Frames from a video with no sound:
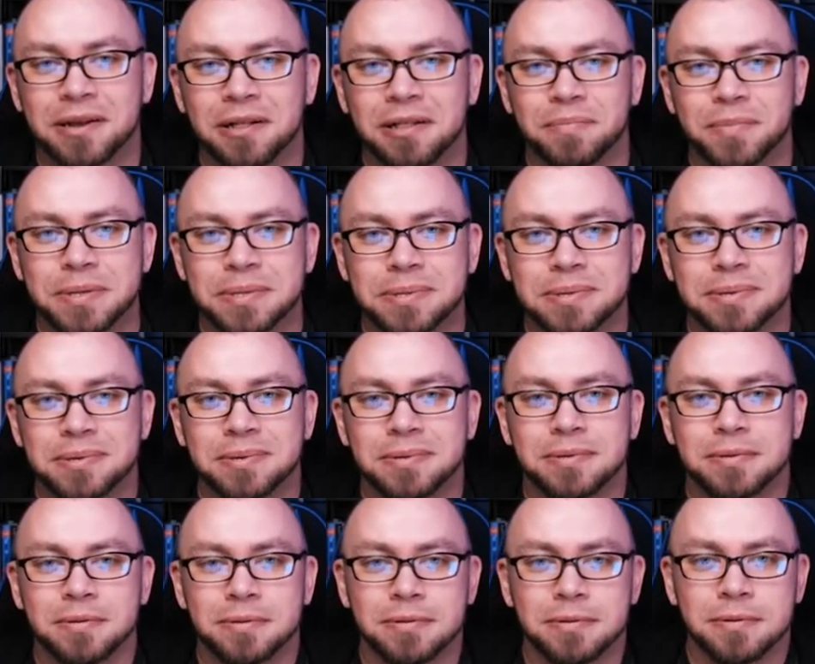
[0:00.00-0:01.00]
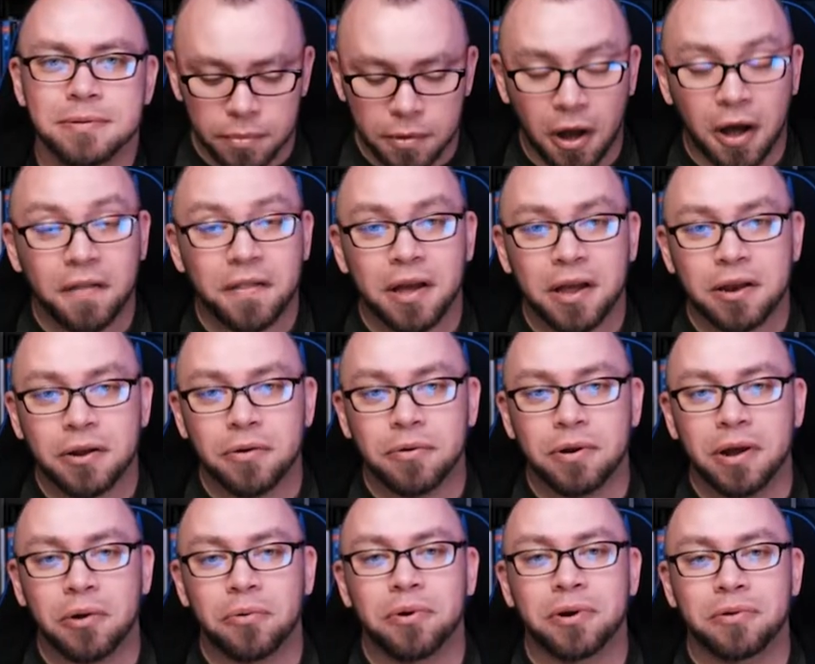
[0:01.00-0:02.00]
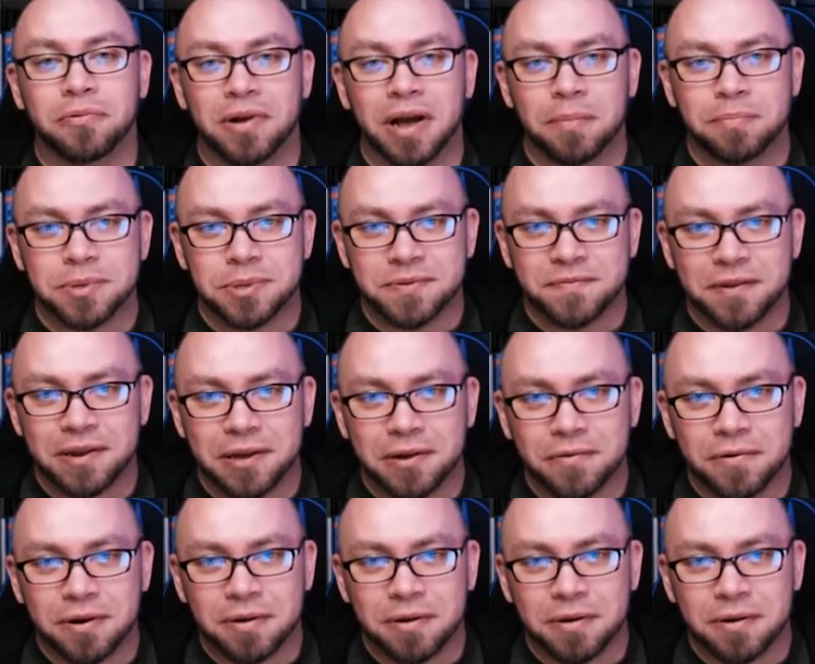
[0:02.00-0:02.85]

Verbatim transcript: elements. On that note, I want to wrap this video